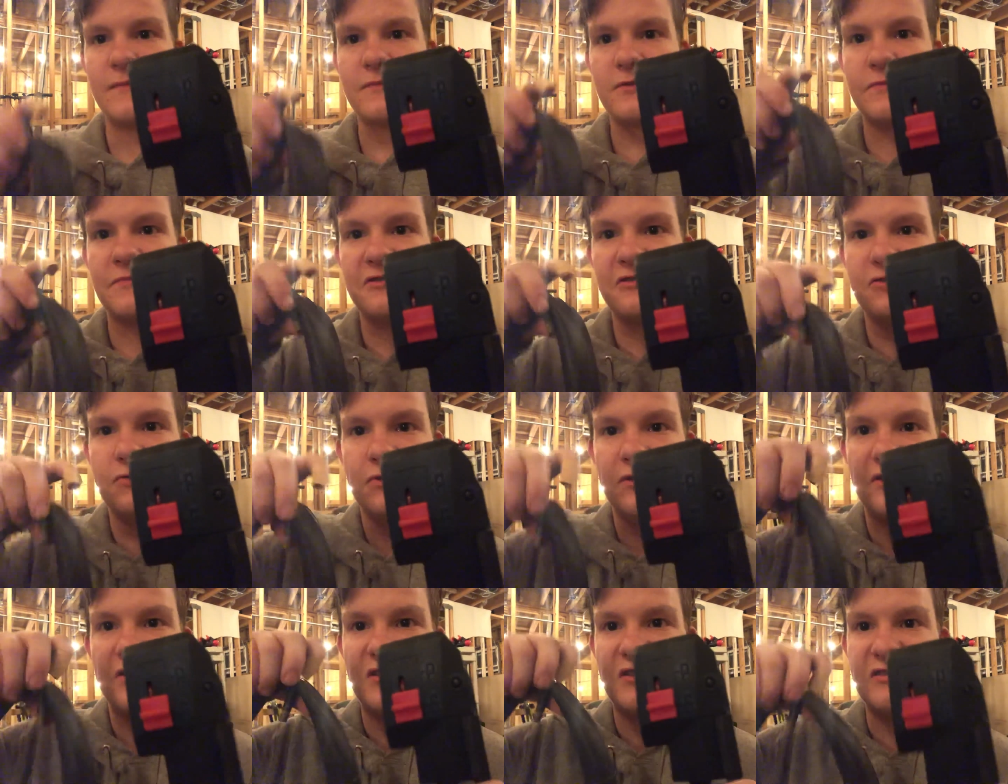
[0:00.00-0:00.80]
going to be
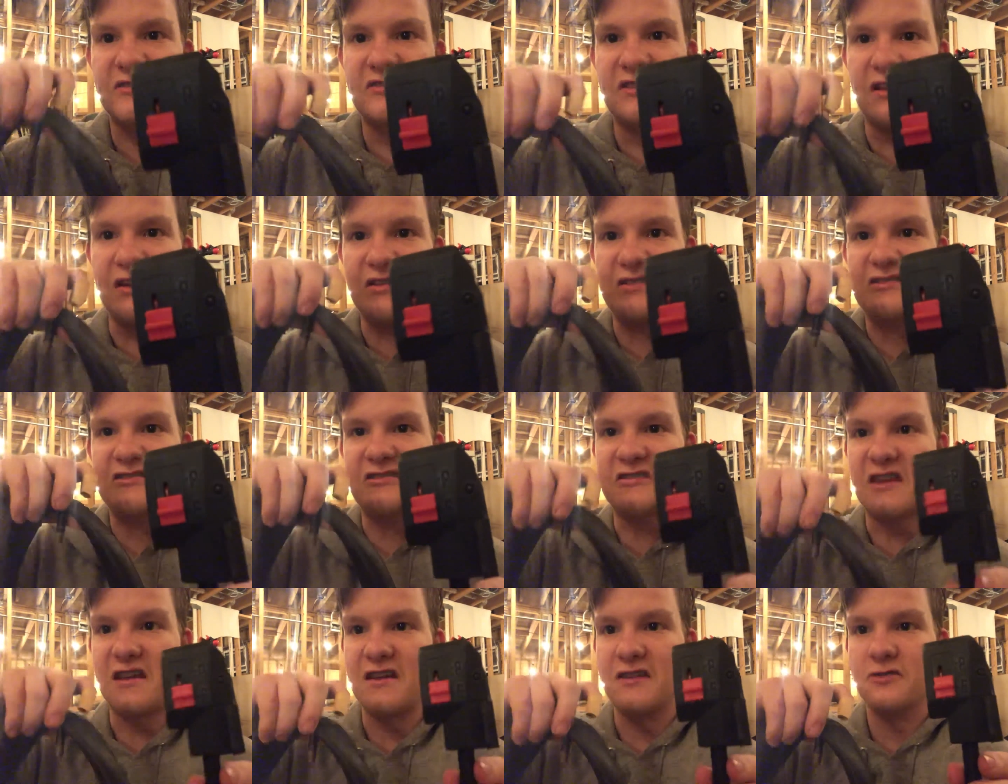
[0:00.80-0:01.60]
doing is a
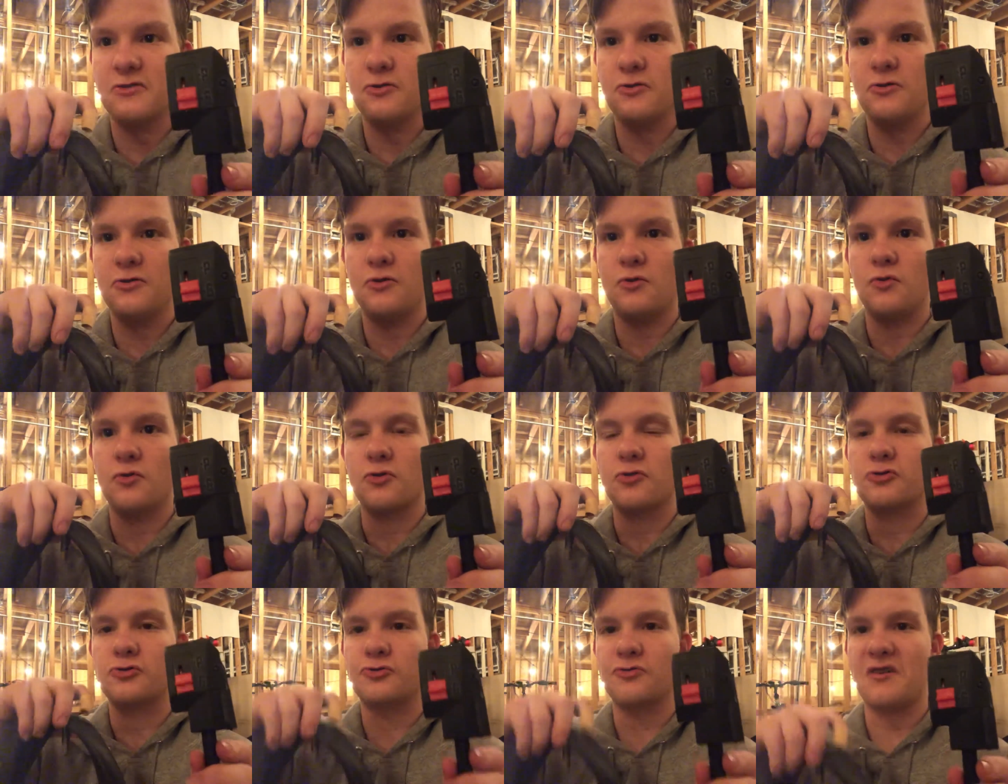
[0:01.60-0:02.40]
standard or
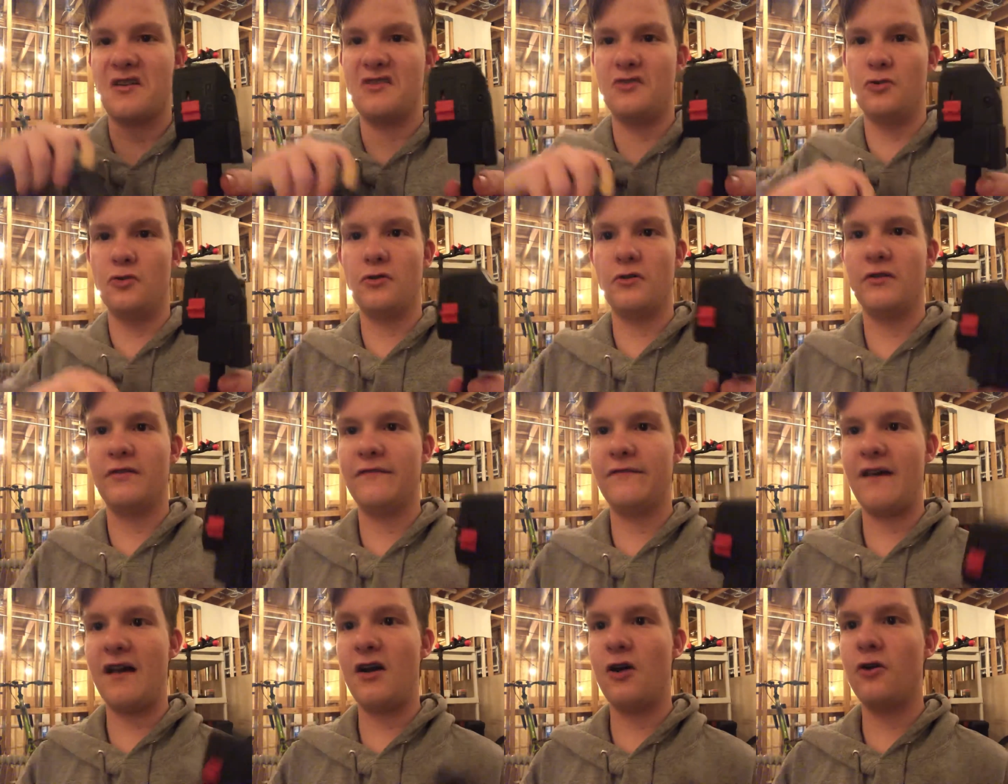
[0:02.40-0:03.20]
Schrader
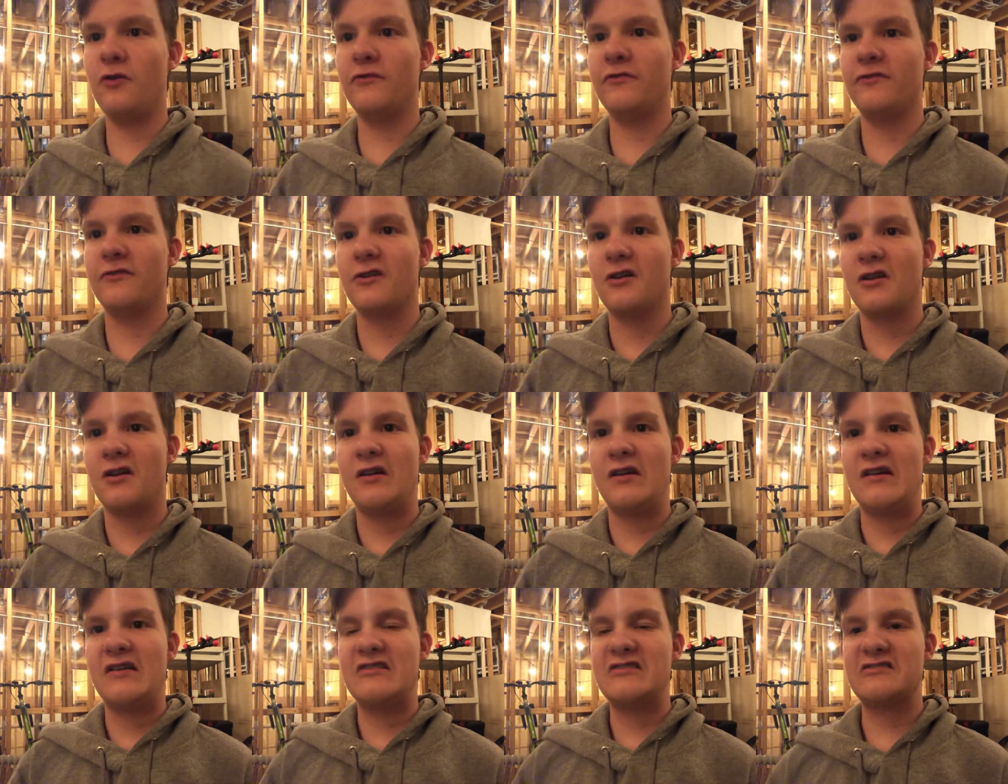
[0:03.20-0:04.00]
valve.
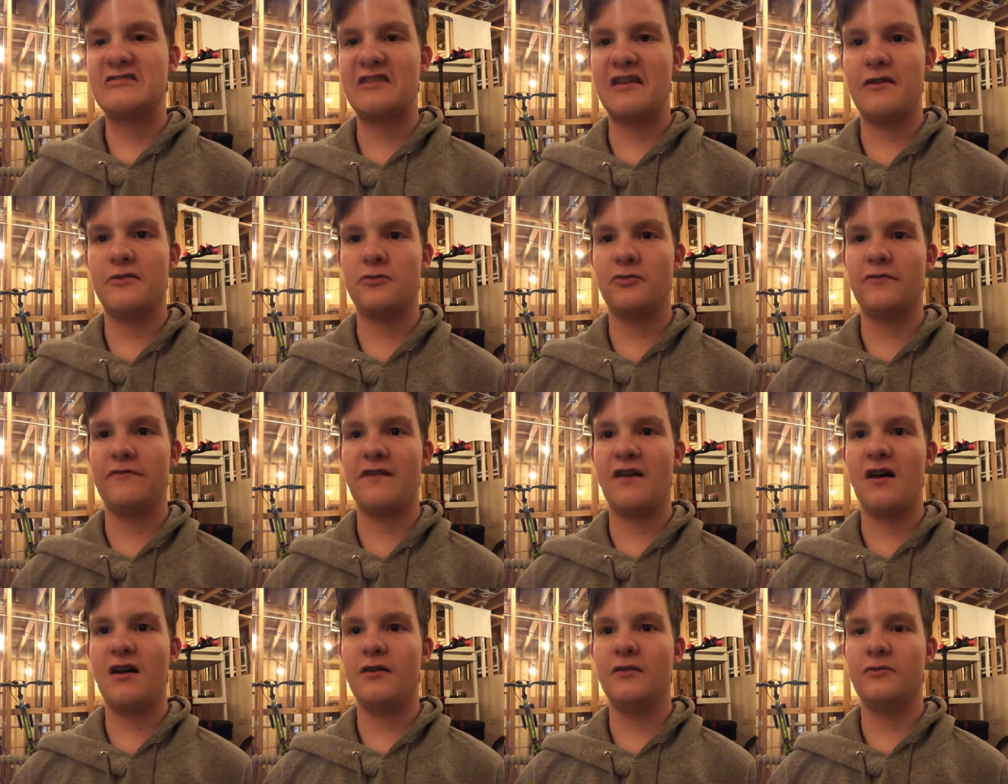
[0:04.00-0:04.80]
Standard
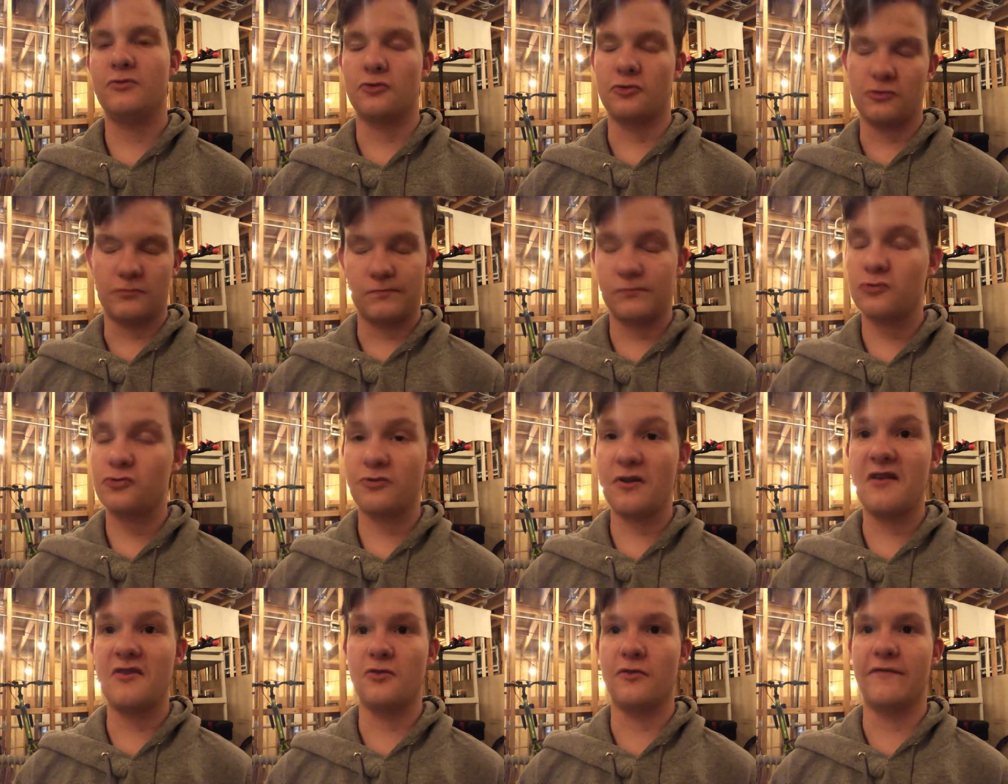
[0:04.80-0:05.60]
valve or
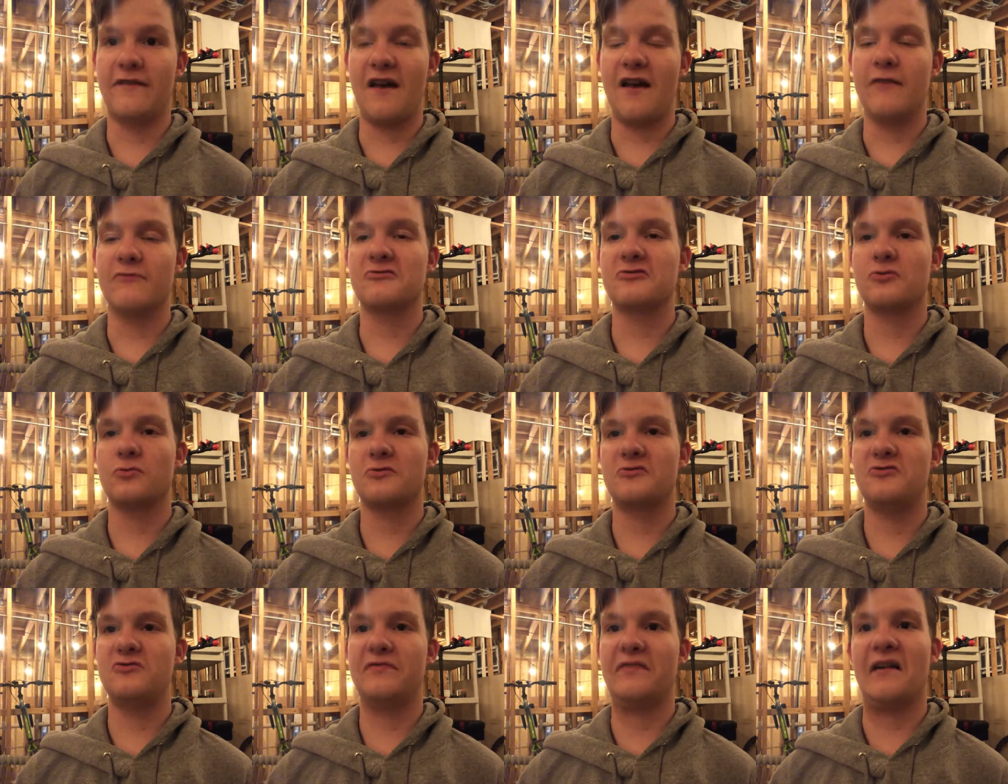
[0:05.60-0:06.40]
Schrader valves are
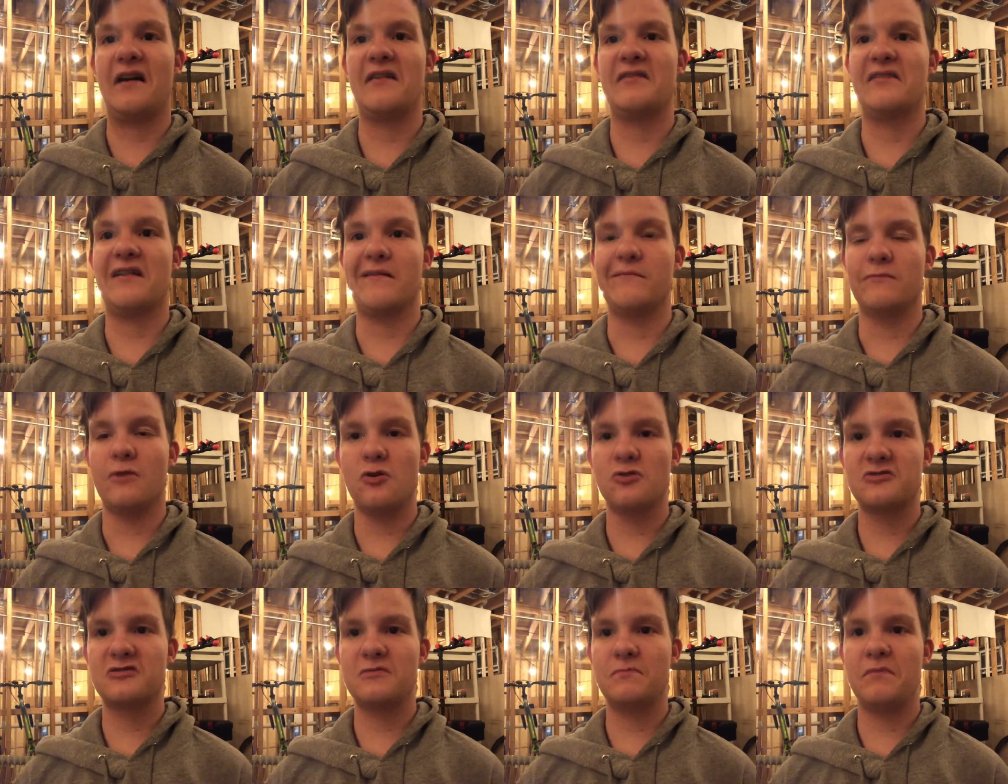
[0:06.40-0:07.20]
what you find on
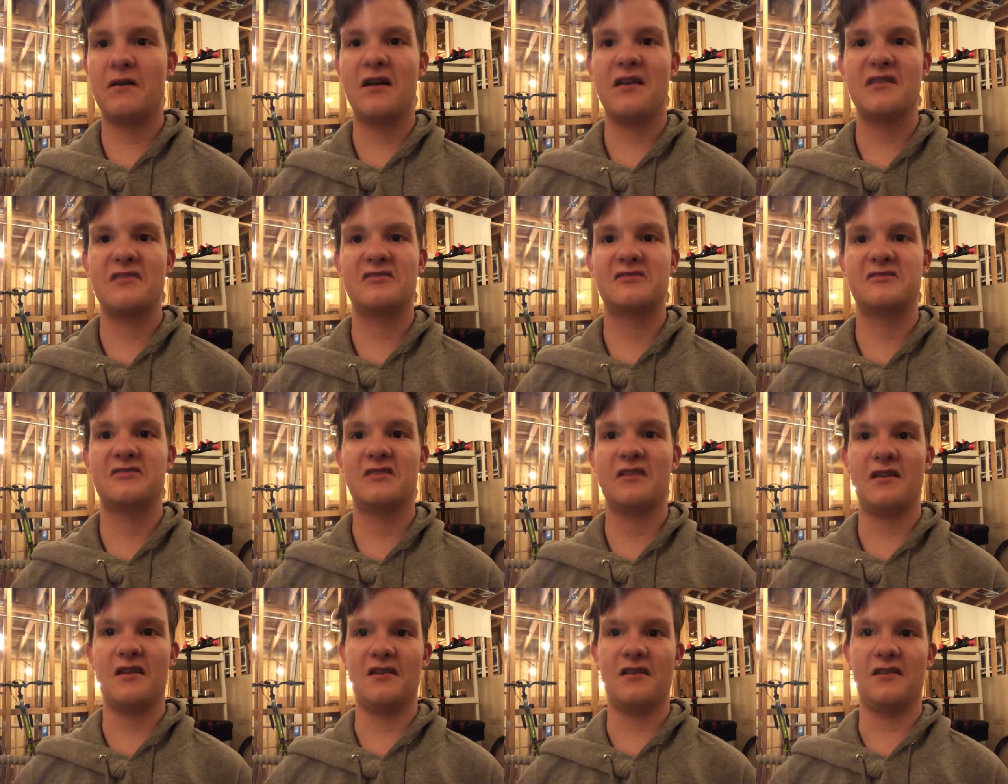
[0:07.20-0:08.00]
most bikes
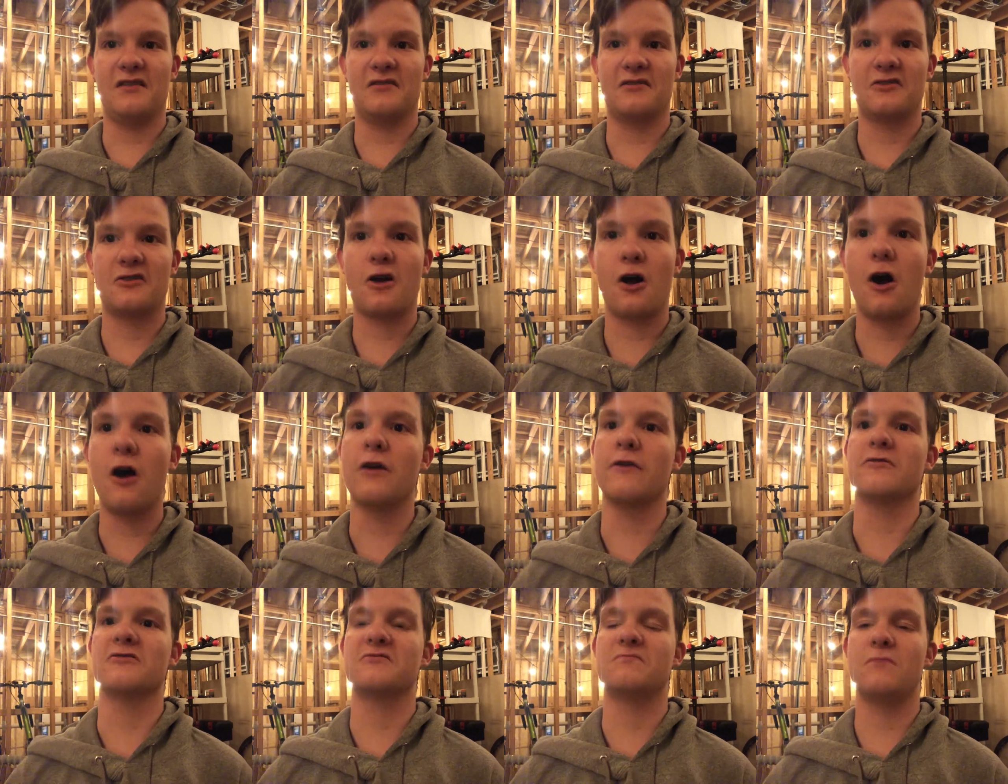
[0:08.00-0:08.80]
and
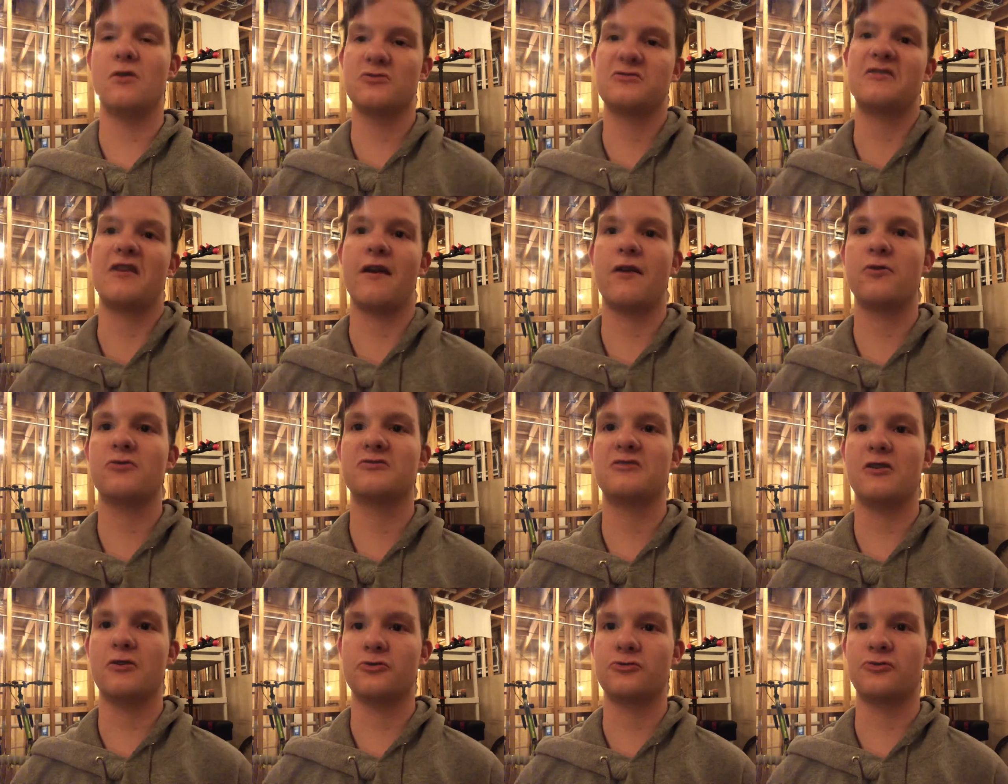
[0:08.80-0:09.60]
cars. Most tires
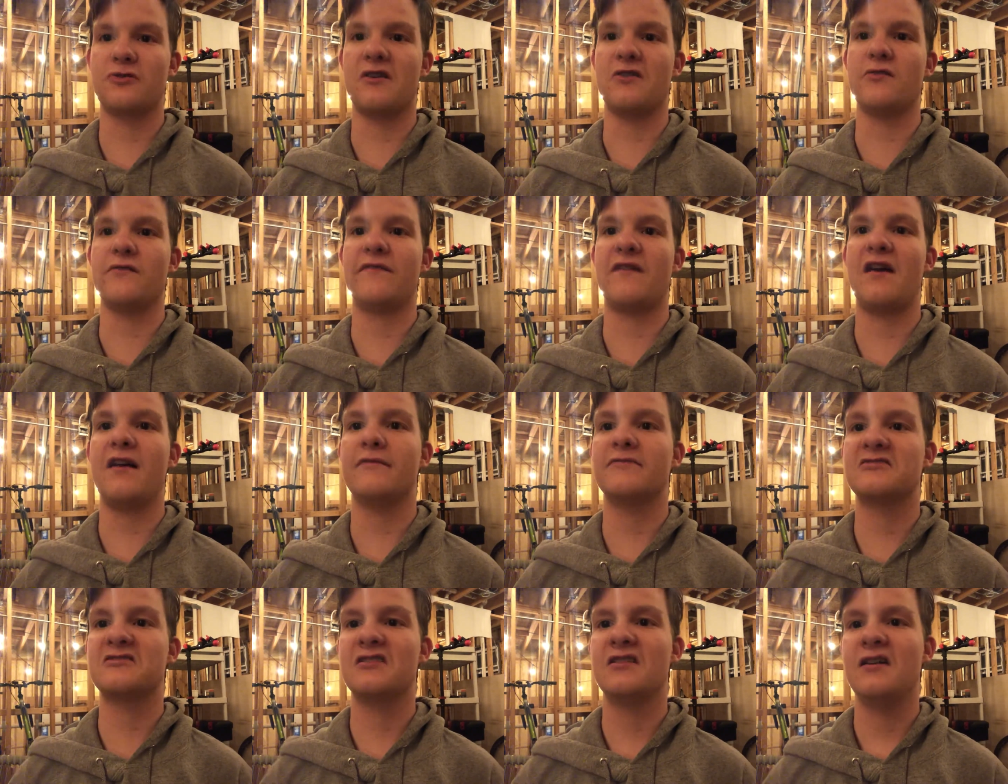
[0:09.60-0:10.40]
are Schrader
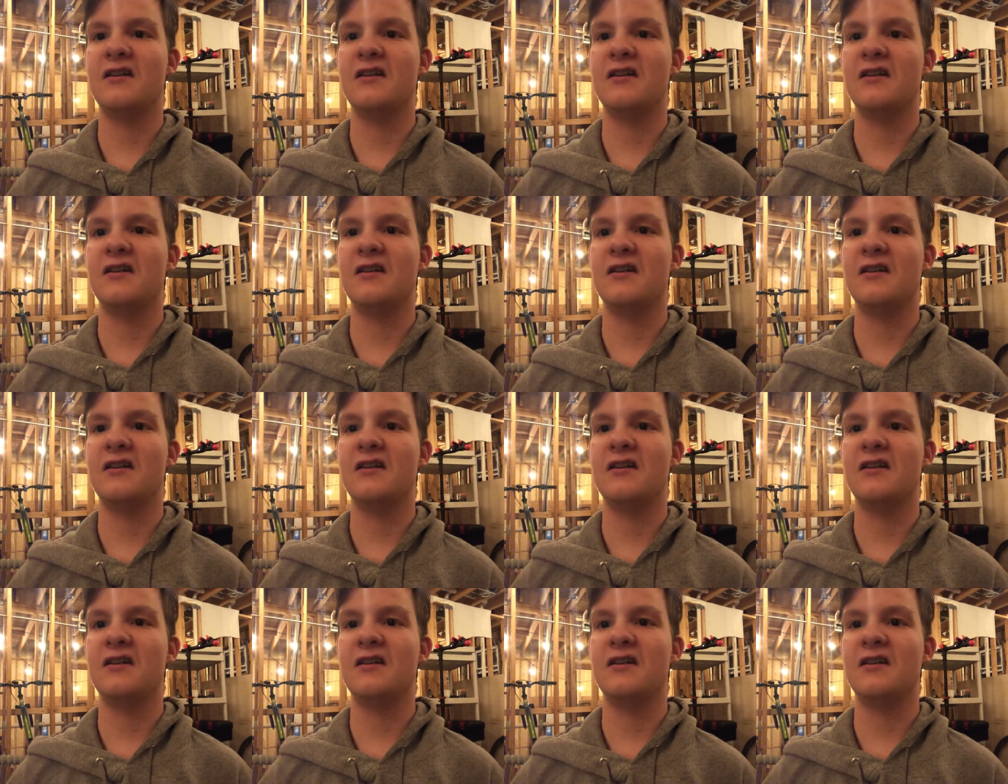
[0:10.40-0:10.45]
valves.